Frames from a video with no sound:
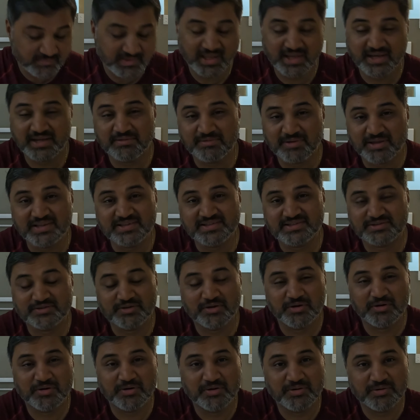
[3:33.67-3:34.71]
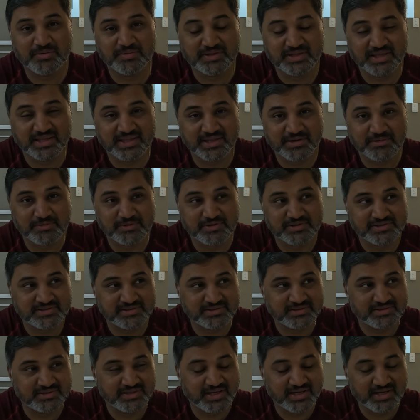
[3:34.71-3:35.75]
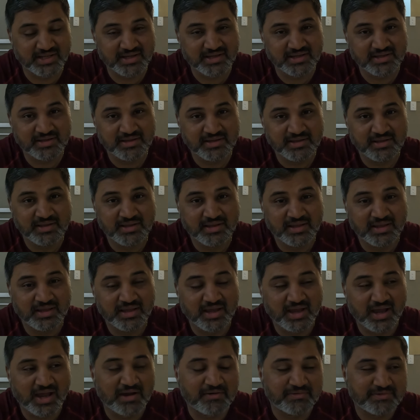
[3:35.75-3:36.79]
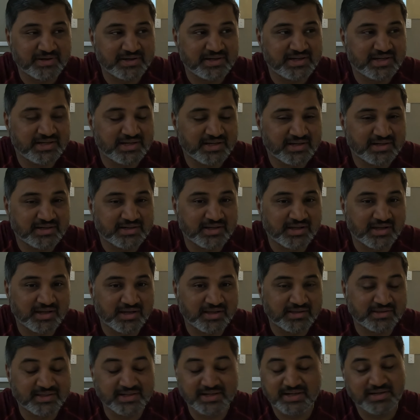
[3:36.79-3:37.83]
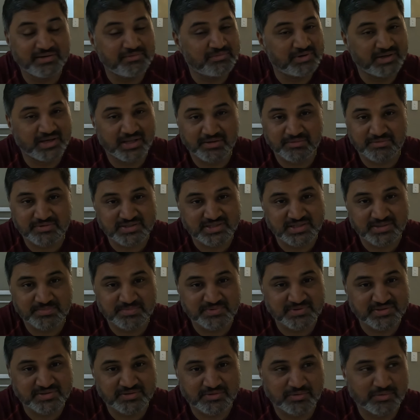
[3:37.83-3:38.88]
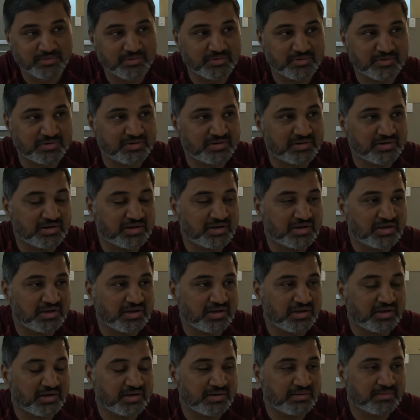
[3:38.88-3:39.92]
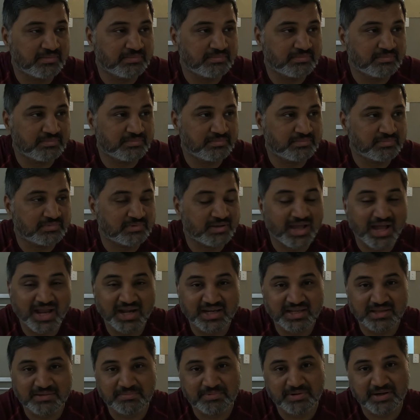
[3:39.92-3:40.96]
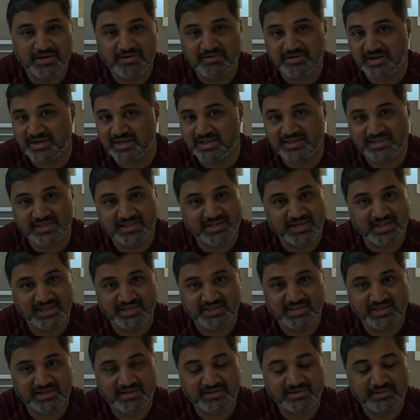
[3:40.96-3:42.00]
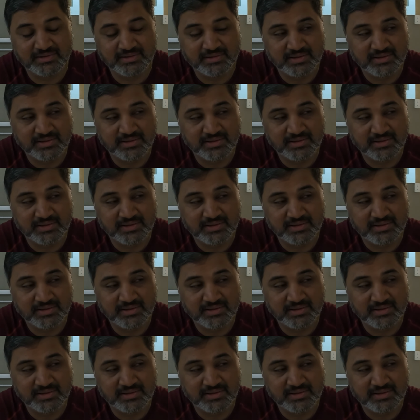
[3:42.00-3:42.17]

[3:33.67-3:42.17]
anyways so yeah that was dinner after dinner uh, they didn't even have chips or uh, garlic bread or anything like that